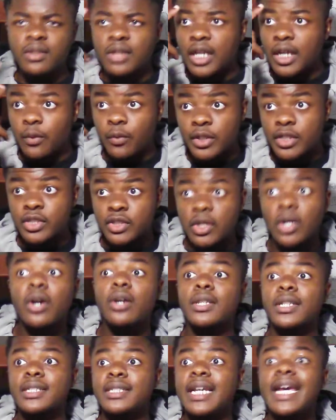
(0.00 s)
We
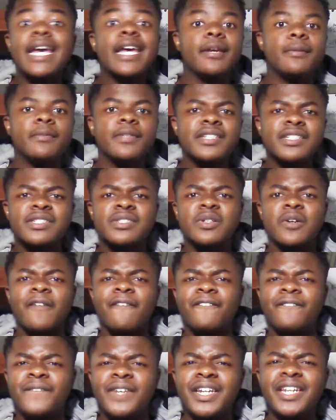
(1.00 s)
saw the tape. This is
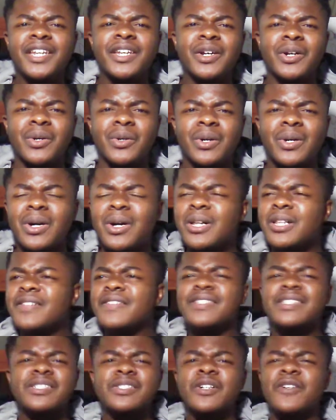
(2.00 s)
on video. All of
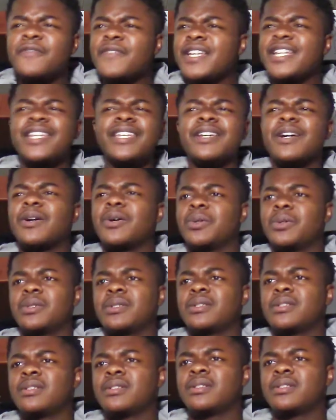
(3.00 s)
this is on video.